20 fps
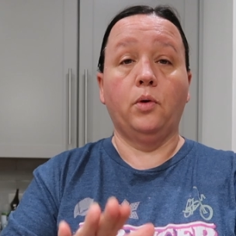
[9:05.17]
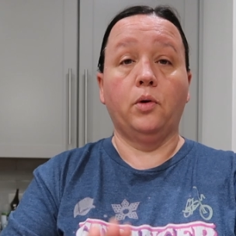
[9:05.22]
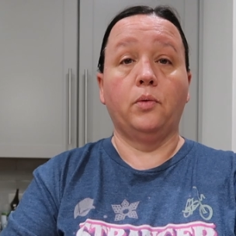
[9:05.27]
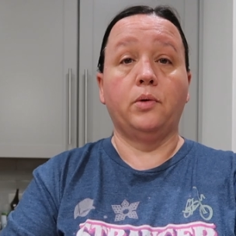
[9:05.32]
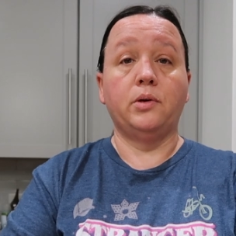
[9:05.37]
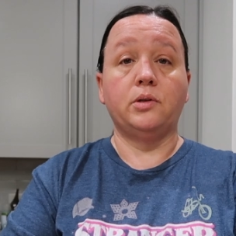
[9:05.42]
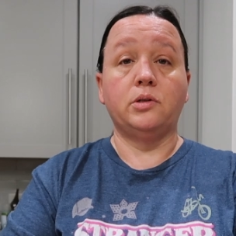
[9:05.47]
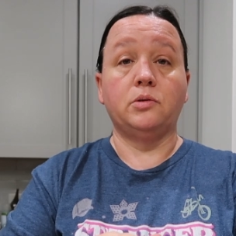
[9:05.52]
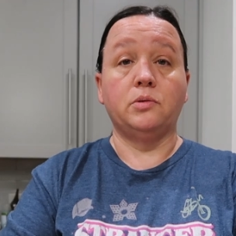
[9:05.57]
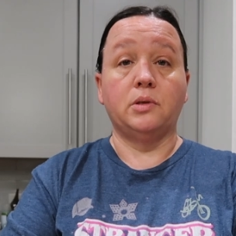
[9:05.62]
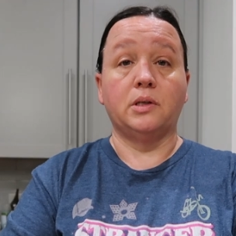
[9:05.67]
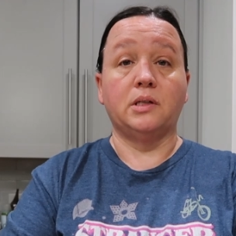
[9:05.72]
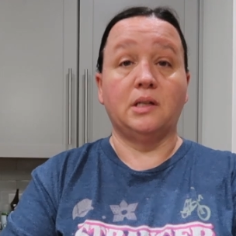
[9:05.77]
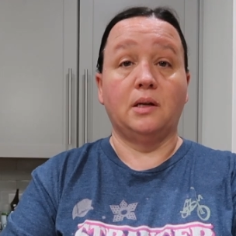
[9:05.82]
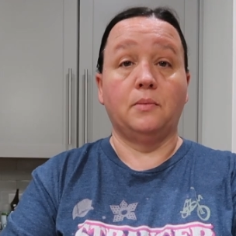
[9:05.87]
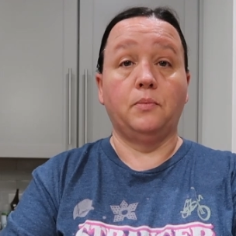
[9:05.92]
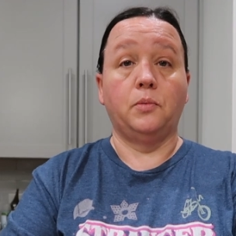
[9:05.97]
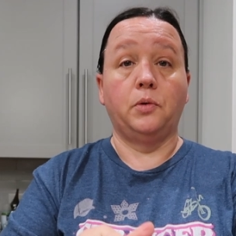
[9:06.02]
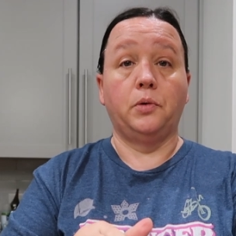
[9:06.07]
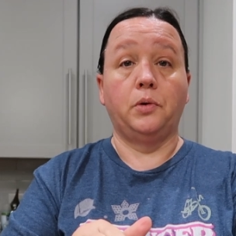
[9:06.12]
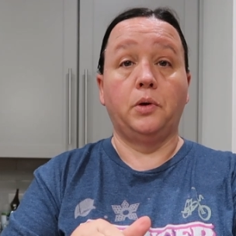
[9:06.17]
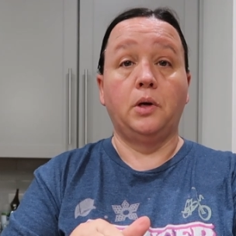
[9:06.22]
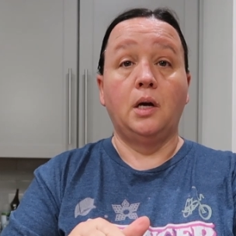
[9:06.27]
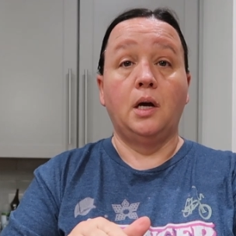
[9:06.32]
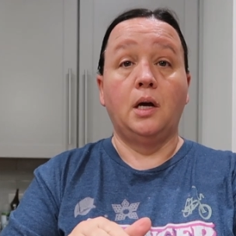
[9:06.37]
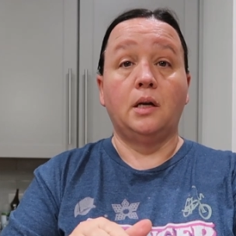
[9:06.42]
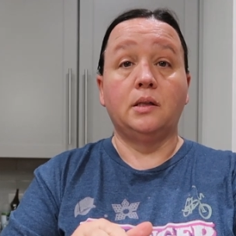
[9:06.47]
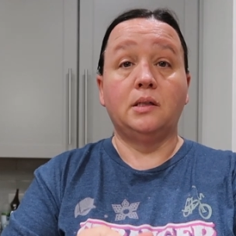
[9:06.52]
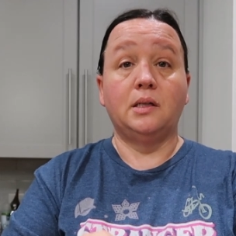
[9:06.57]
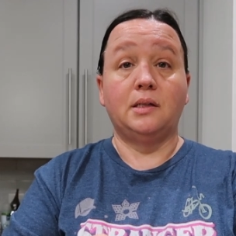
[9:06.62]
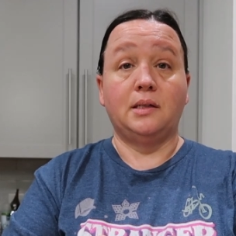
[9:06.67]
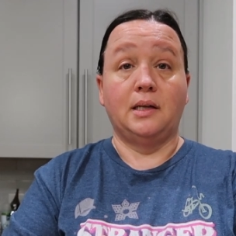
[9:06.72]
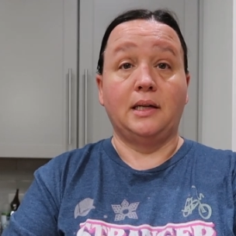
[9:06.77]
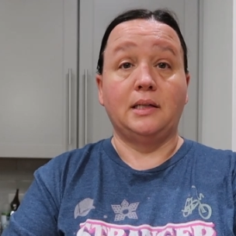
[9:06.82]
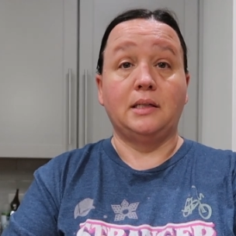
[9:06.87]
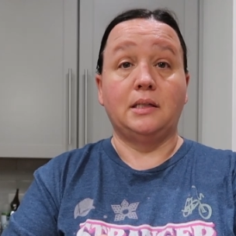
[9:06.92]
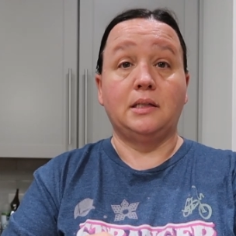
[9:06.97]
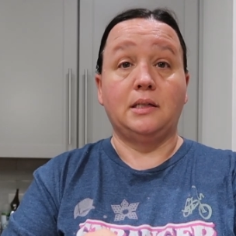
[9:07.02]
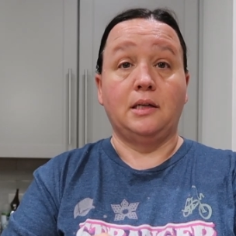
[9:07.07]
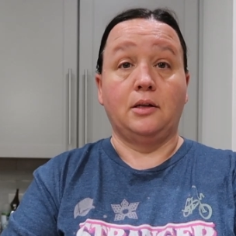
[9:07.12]
going to assemble
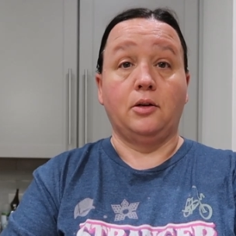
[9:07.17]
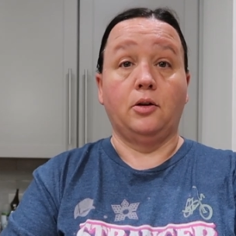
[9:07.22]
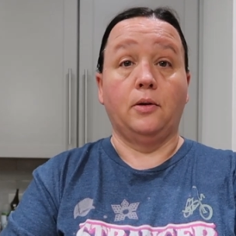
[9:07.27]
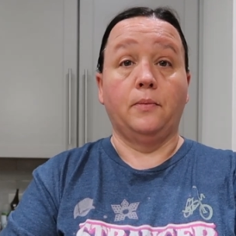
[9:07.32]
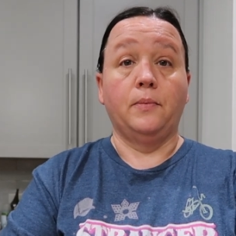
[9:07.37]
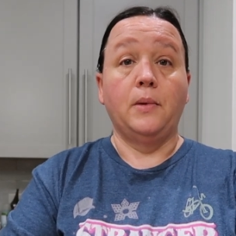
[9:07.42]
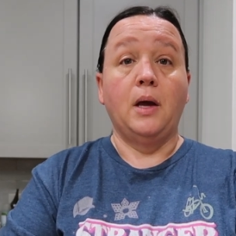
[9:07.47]
tonight's dinner.